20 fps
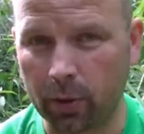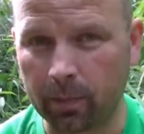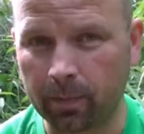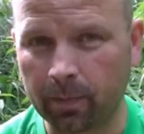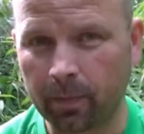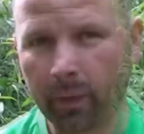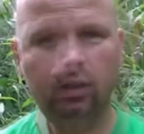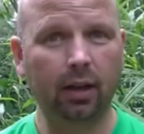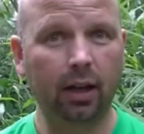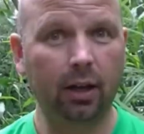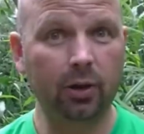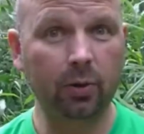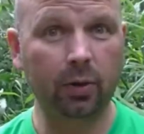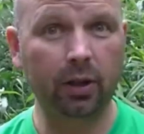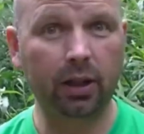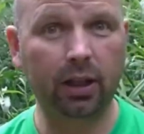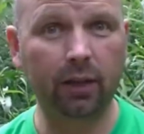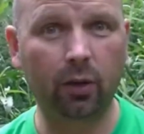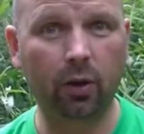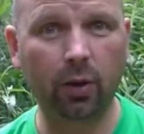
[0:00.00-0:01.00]
I just want
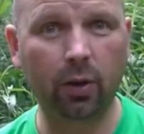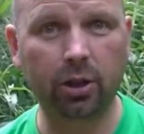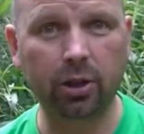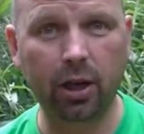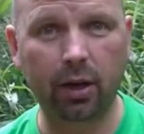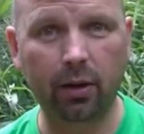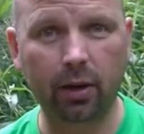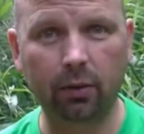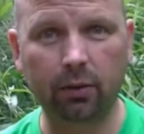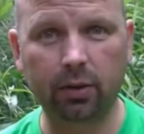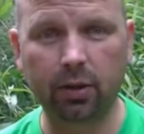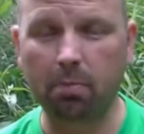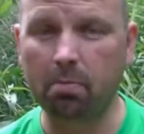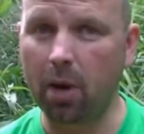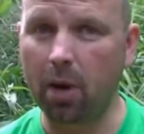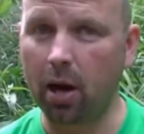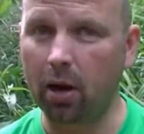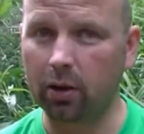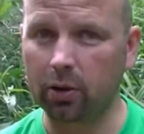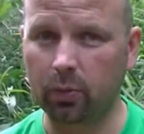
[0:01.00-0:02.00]
to give a quick shout out to
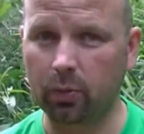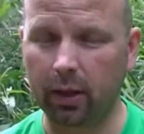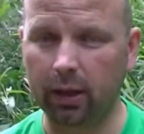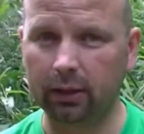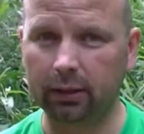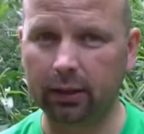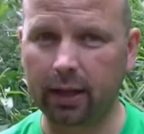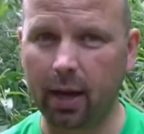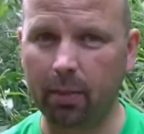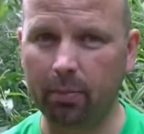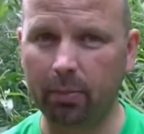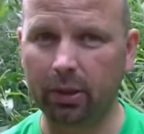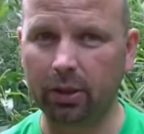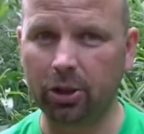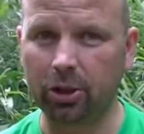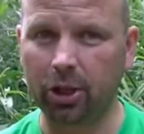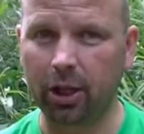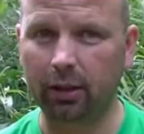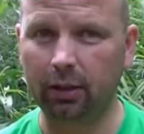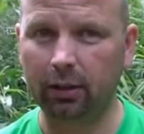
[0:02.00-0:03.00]
Mark's Wild Camping
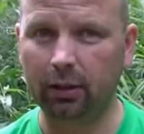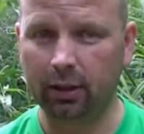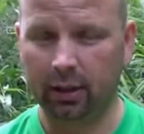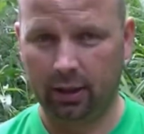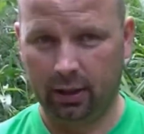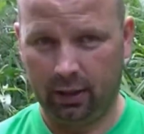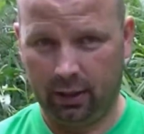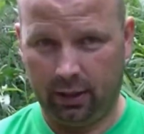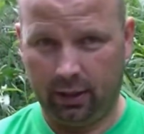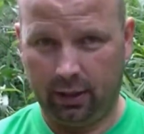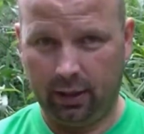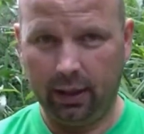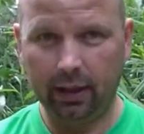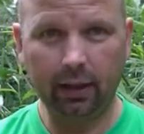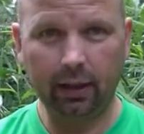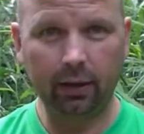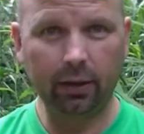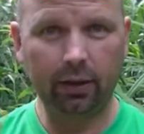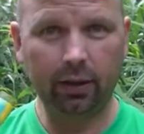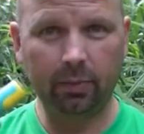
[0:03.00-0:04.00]
channel. He
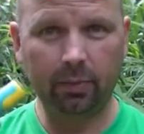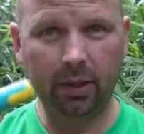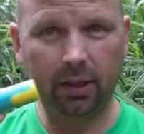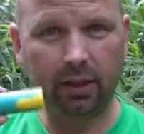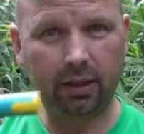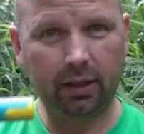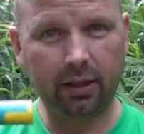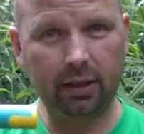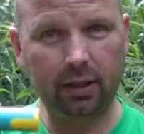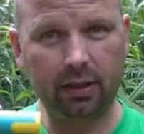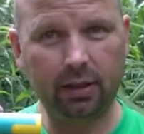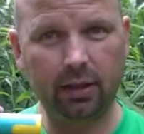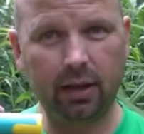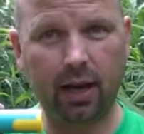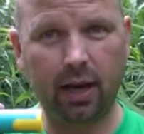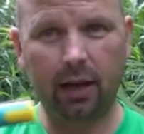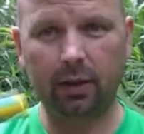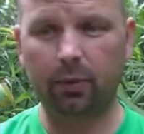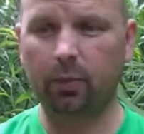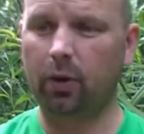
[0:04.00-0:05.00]
alerted me to these. He
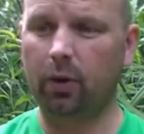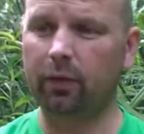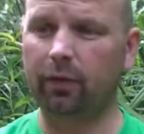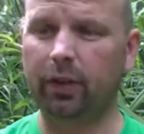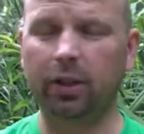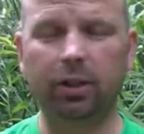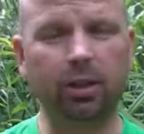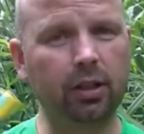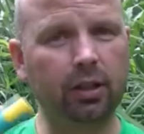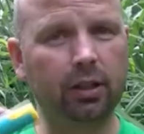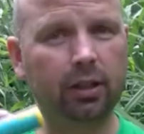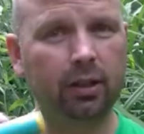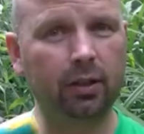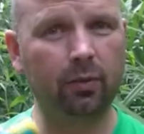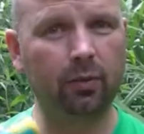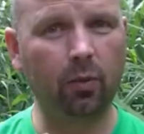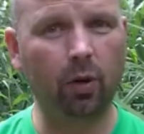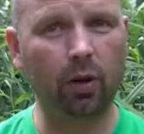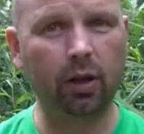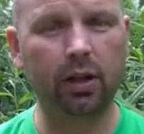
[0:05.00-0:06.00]
had one featured
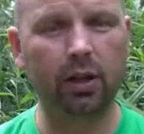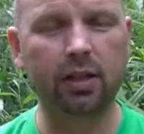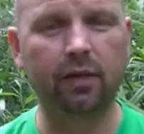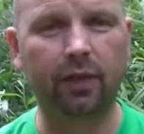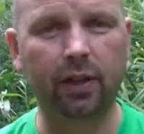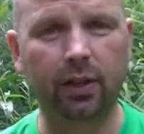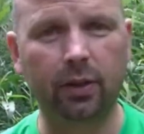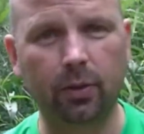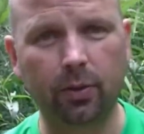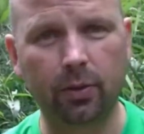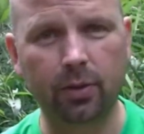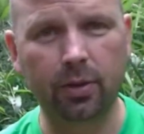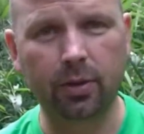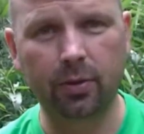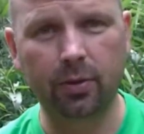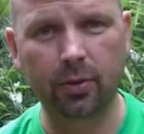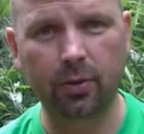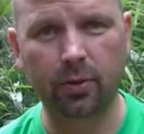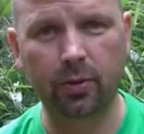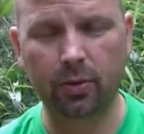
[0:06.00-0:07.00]
in one of his videos,
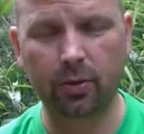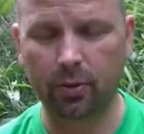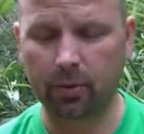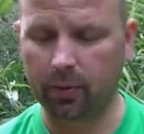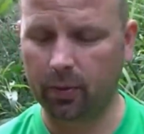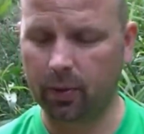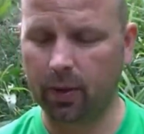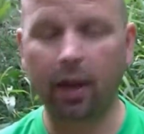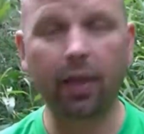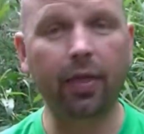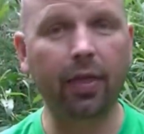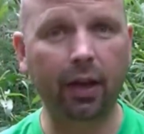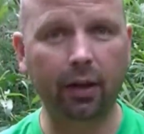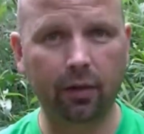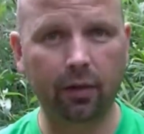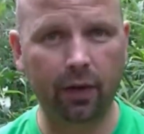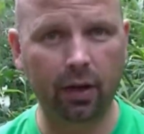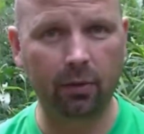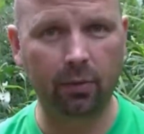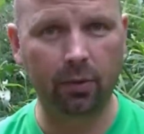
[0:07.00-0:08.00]
so thank
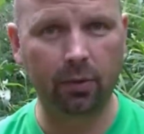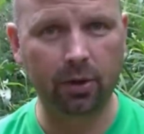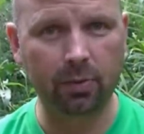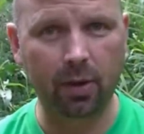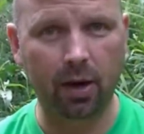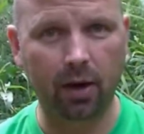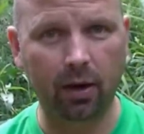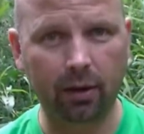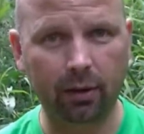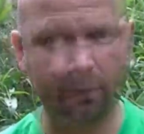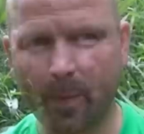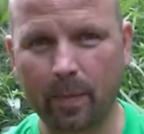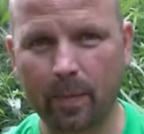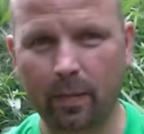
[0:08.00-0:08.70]
you very much, Mark.